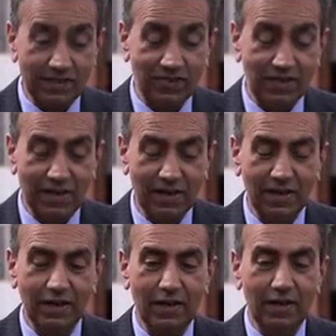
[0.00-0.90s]
last year.
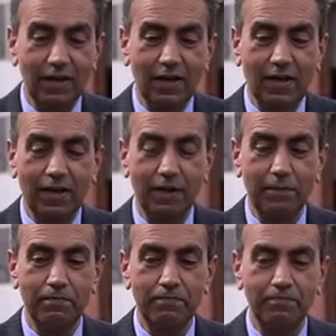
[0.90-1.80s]

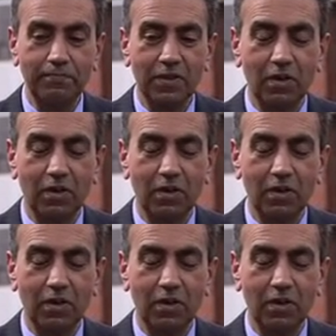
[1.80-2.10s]
Um,